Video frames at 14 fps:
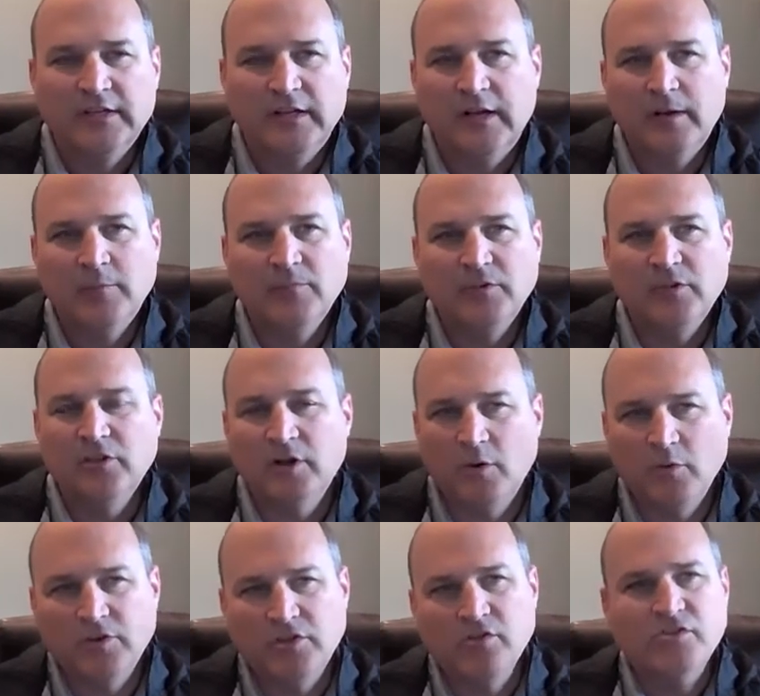
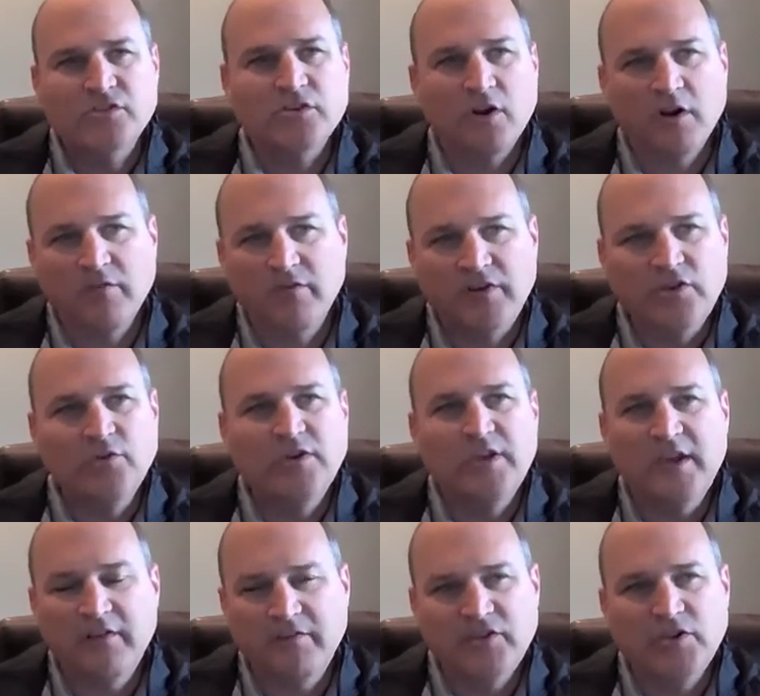When you serve and you
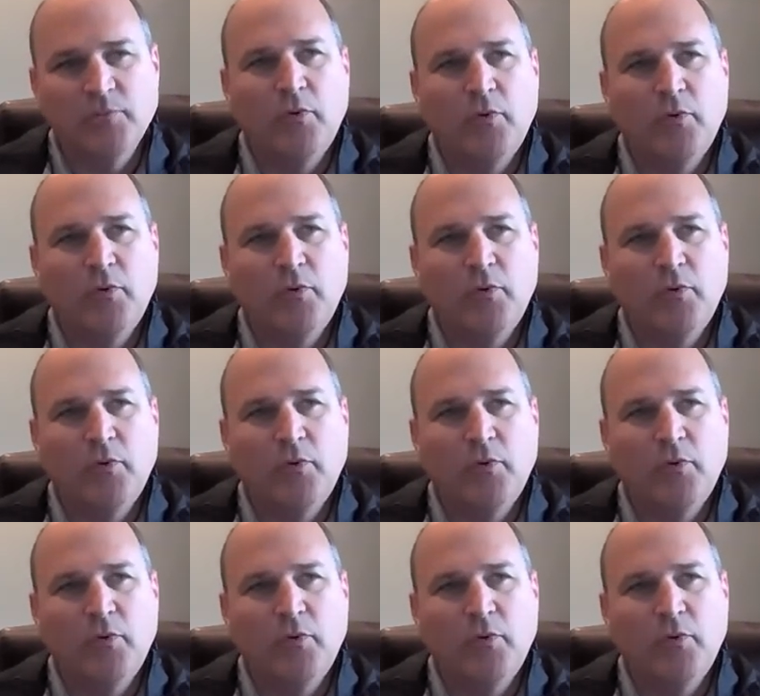give and you